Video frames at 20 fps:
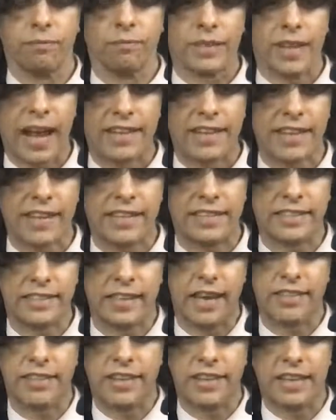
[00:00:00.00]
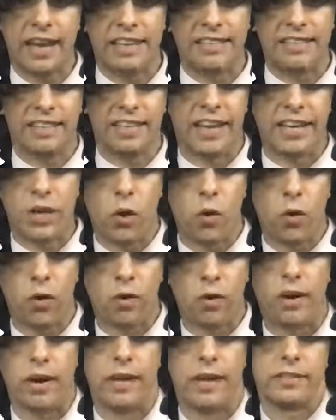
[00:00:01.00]
As I said, the case that they don't
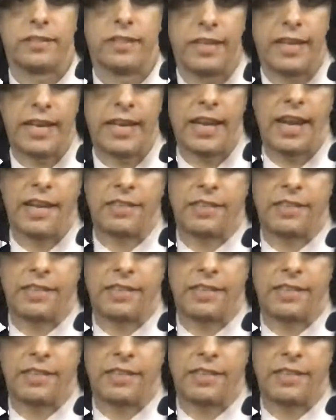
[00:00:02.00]
cross and the case